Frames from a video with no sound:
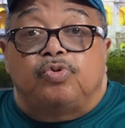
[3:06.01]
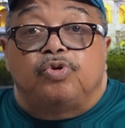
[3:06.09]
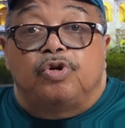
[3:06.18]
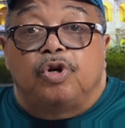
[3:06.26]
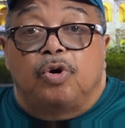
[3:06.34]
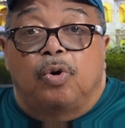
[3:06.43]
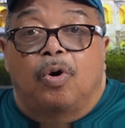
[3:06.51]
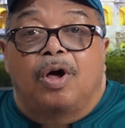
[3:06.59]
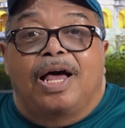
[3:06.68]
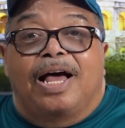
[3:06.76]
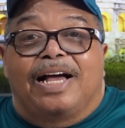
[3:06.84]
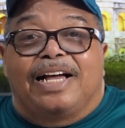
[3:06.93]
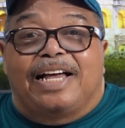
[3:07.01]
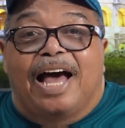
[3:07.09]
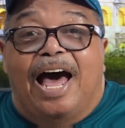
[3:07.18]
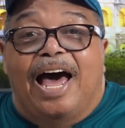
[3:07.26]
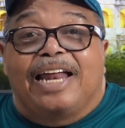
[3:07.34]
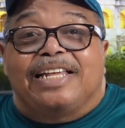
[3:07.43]
you to know.
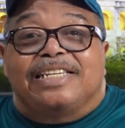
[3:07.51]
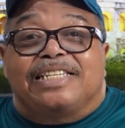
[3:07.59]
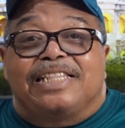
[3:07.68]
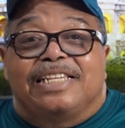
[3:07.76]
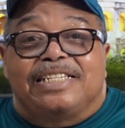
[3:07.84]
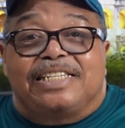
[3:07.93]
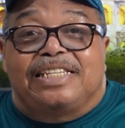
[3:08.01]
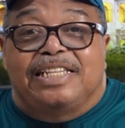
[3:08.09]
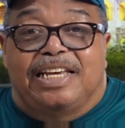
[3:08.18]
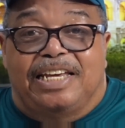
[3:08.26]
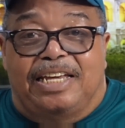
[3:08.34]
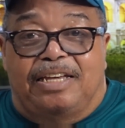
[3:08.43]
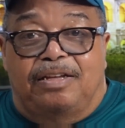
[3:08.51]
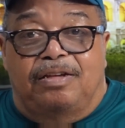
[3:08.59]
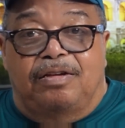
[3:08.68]
God is listening.